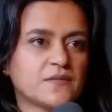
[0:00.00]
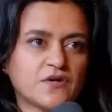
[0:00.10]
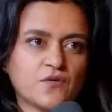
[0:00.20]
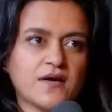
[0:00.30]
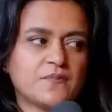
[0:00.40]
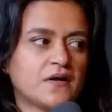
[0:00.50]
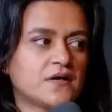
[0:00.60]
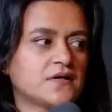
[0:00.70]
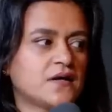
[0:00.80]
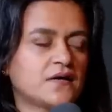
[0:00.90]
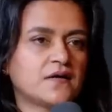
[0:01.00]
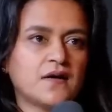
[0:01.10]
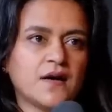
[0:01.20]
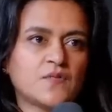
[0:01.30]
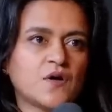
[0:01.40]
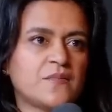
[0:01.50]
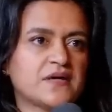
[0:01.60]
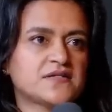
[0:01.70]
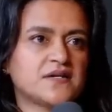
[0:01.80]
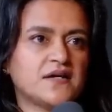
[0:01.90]
I'm a great partner. I'm not
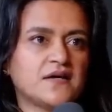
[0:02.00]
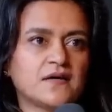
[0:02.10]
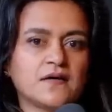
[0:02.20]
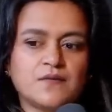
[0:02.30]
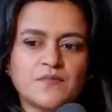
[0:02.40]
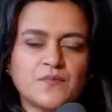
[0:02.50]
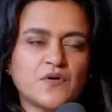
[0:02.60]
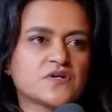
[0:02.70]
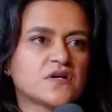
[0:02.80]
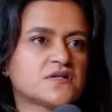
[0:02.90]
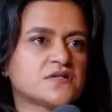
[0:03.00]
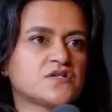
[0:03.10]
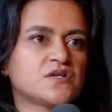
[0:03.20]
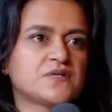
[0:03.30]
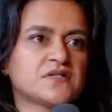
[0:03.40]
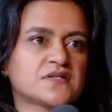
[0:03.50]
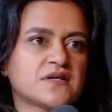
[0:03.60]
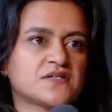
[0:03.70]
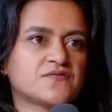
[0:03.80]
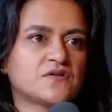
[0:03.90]
messy. My podcast is super
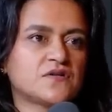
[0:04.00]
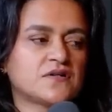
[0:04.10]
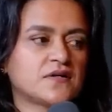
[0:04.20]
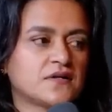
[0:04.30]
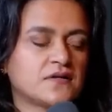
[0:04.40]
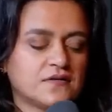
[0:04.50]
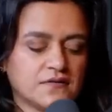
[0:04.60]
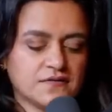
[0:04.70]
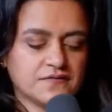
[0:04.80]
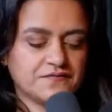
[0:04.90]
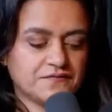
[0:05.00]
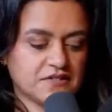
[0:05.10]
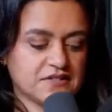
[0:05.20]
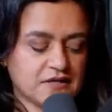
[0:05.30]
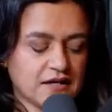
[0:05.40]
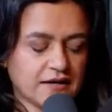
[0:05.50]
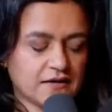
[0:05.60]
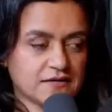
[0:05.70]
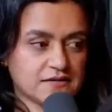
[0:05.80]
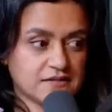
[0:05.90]
successful.
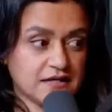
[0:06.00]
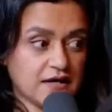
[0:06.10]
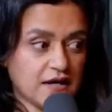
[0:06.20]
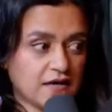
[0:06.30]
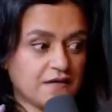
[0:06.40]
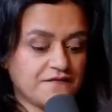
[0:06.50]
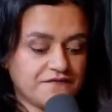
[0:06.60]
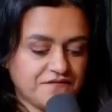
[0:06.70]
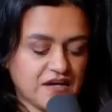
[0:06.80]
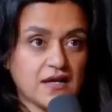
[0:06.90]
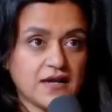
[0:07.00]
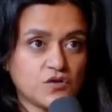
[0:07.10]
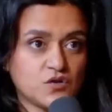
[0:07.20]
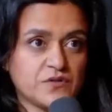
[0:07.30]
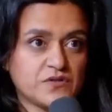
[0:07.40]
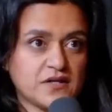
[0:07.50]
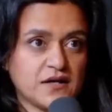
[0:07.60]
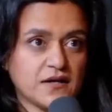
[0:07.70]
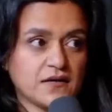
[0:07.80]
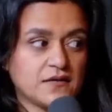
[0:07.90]
Like, see it, feel it in your
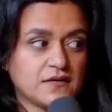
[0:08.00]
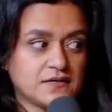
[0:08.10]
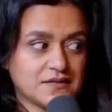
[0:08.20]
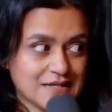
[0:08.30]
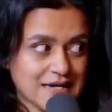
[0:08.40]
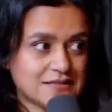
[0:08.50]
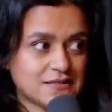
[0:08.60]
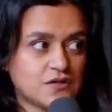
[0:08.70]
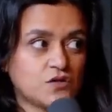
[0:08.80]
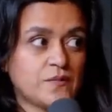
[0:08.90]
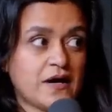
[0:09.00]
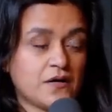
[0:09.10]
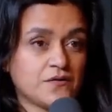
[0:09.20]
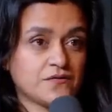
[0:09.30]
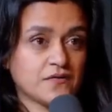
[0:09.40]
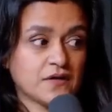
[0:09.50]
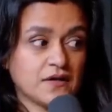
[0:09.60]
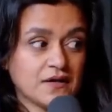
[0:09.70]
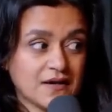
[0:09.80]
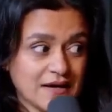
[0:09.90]
body, taste it in your mouth,
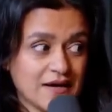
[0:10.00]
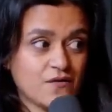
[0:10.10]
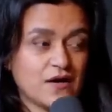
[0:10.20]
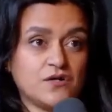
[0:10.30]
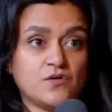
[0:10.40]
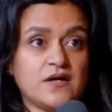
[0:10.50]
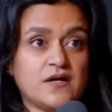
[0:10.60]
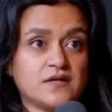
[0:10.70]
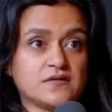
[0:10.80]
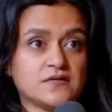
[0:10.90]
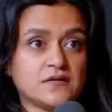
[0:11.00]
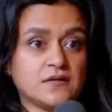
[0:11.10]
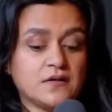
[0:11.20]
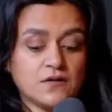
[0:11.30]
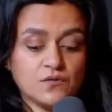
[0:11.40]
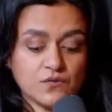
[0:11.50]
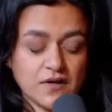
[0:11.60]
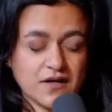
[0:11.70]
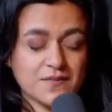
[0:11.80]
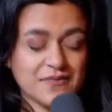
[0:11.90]
hear it in your ears.
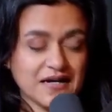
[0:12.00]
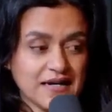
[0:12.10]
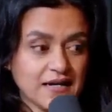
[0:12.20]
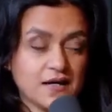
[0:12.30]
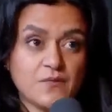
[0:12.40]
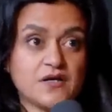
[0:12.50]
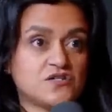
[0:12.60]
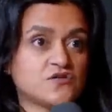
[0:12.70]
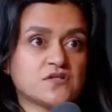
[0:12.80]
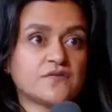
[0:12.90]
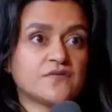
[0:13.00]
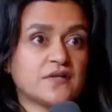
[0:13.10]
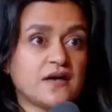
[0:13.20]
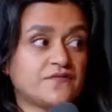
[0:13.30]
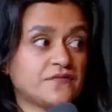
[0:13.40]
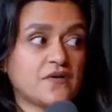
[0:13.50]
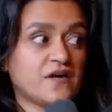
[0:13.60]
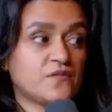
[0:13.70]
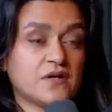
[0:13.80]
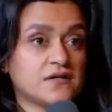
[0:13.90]
Completely immerse yourself in that for
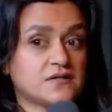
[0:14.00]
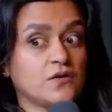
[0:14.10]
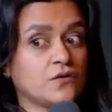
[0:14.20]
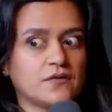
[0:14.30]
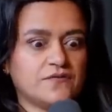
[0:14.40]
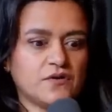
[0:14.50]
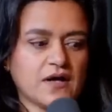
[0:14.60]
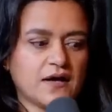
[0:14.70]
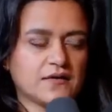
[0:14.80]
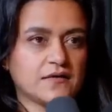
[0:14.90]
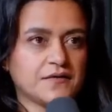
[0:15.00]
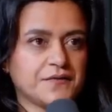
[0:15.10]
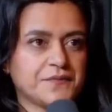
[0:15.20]
5 minutes, longer if you can.